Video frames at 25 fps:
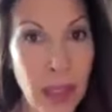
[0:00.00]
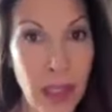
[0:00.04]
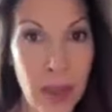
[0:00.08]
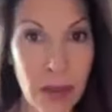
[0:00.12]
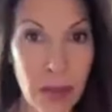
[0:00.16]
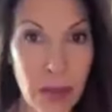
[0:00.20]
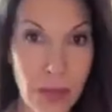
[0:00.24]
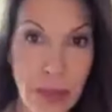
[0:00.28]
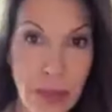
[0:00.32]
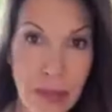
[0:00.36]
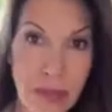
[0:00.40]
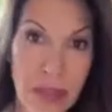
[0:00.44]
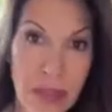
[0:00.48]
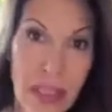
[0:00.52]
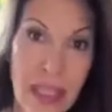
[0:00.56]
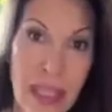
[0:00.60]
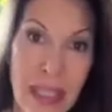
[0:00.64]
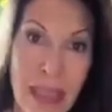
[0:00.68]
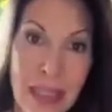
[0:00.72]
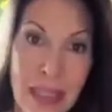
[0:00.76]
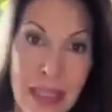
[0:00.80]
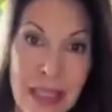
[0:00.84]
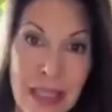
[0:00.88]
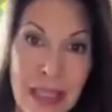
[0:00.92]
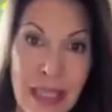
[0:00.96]
oh, I feel like
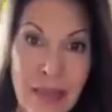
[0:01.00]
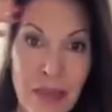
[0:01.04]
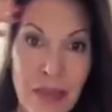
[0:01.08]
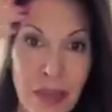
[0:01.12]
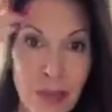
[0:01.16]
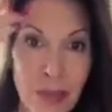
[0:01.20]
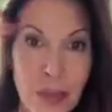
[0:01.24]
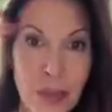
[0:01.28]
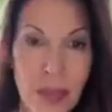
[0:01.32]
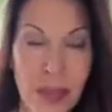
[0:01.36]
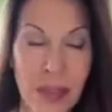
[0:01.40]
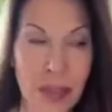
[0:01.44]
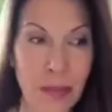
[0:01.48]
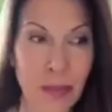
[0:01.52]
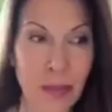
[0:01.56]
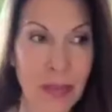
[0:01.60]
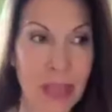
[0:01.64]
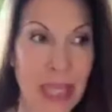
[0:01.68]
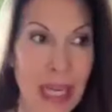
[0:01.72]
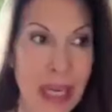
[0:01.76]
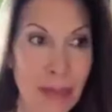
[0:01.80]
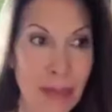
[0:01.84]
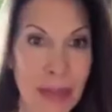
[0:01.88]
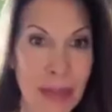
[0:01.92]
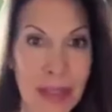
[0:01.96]
this afterwards sometimes.